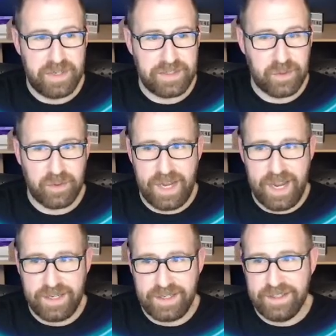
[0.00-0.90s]

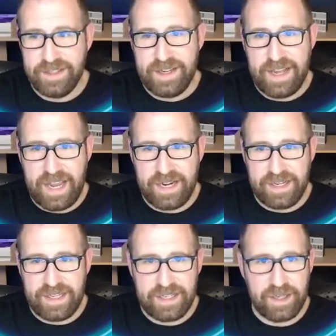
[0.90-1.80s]
created. And
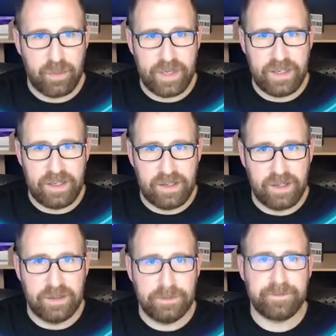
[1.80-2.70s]
here we
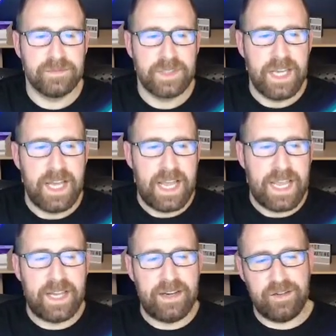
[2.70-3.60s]
are.
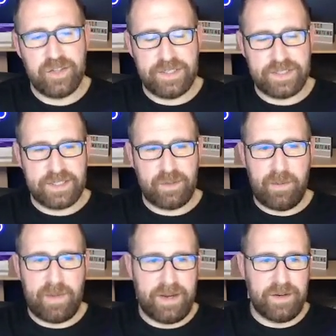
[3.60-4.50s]
And just as a
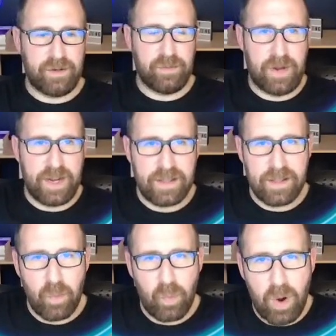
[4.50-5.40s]
reminder, right,
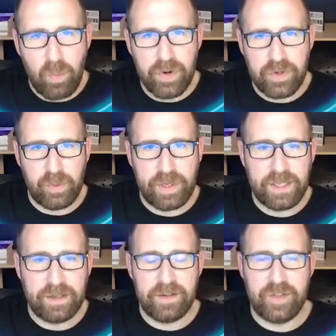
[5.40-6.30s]
what we're doing
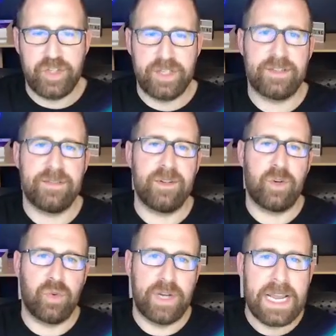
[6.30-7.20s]
here is just
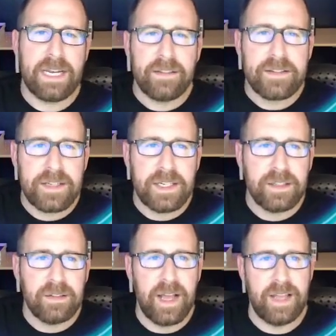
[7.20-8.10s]
creating the
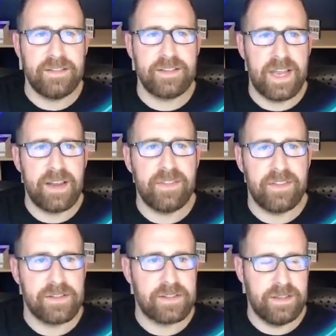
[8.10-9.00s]
skill and saving the
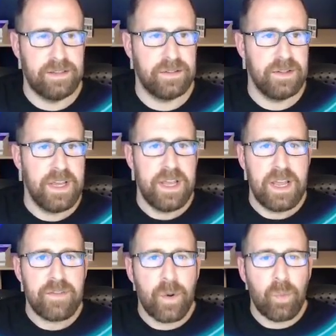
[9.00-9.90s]
skill.
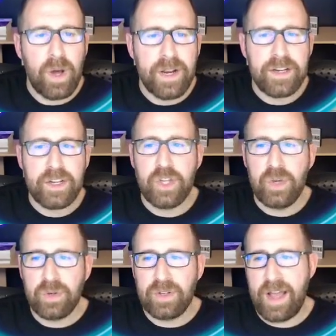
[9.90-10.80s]
If you're wanting to
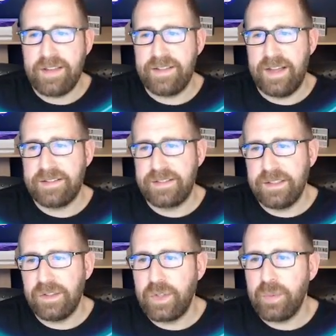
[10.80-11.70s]
utilize that skill, you would